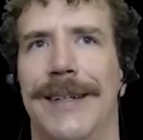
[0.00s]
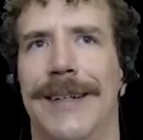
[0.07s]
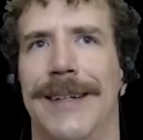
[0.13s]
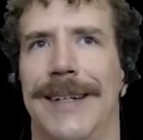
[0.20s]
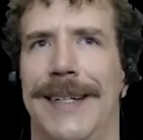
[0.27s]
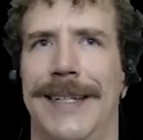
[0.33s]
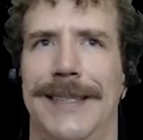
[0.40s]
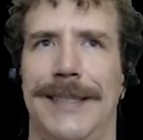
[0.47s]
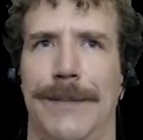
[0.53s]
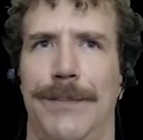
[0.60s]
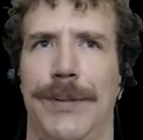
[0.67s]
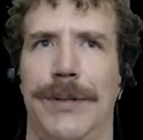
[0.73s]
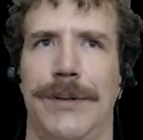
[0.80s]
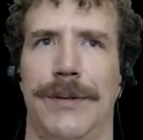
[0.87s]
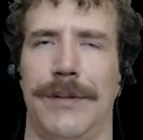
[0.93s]
I
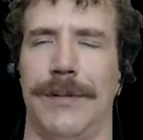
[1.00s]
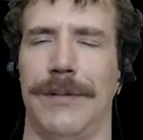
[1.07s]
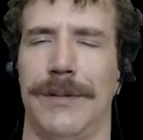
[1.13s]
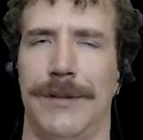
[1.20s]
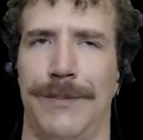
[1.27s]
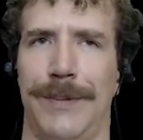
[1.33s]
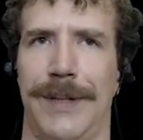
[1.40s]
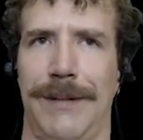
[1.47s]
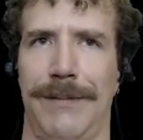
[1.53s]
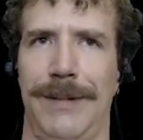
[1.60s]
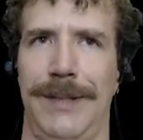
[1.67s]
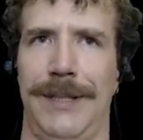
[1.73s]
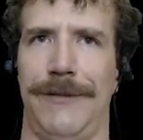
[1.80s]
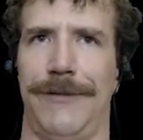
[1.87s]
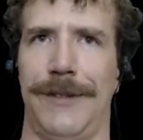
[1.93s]
suppose, but I
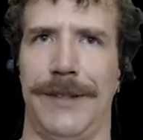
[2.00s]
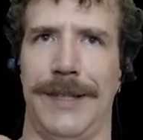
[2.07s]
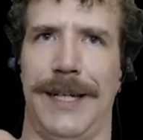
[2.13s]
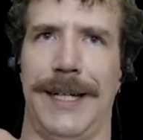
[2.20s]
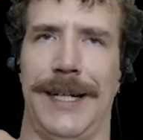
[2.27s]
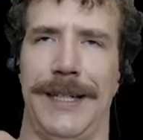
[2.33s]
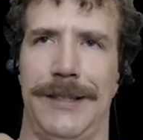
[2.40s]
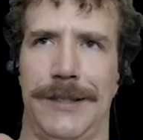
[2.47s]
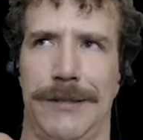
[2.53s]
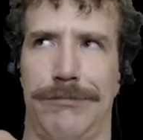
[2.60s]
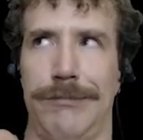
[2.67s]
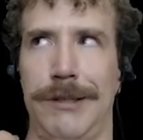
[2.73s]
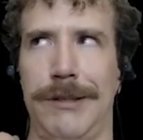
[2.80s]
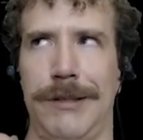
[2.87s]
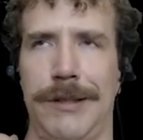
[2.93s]
really feel like I just
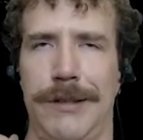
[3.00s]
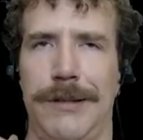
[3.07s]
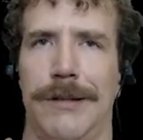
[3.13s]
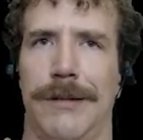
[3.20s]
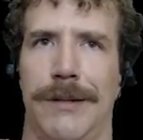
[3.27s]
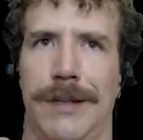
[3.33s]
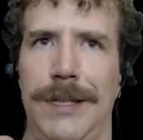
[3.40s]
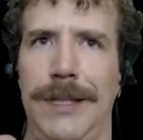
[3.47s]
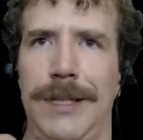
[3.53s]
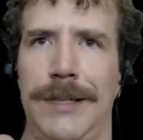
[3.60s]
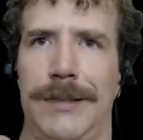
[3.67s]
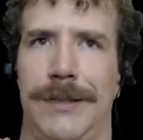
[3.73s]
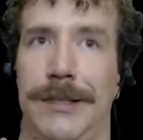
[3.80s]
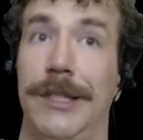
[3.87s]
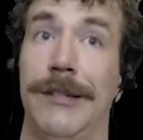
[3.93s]
went to the
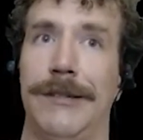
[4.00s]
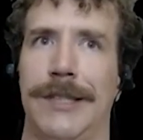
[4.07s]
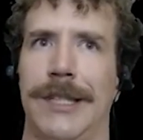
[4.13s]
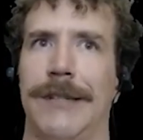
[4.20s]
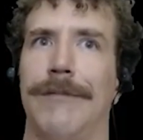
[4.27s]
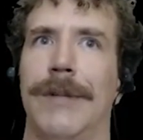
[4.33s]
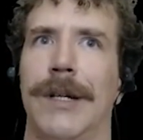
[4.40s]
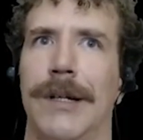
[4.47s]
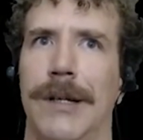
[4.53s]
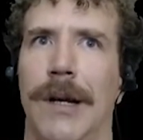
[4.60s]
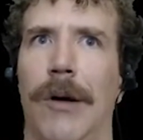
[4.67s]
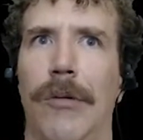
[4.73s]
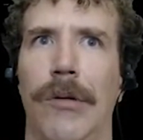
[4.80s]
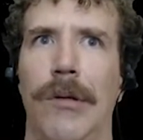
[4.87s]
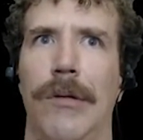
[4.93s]
northeast and you're telling me to
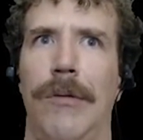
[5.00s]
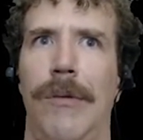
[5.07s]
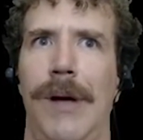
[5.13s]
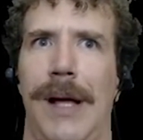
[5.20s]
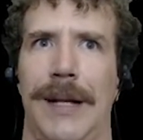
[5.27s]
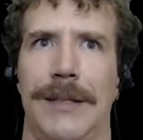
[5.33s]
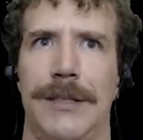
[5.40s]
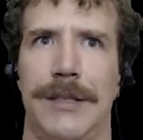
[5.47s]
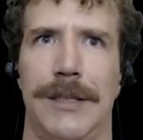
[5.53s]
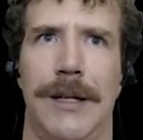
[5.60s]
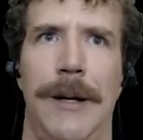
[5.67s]
go to the west.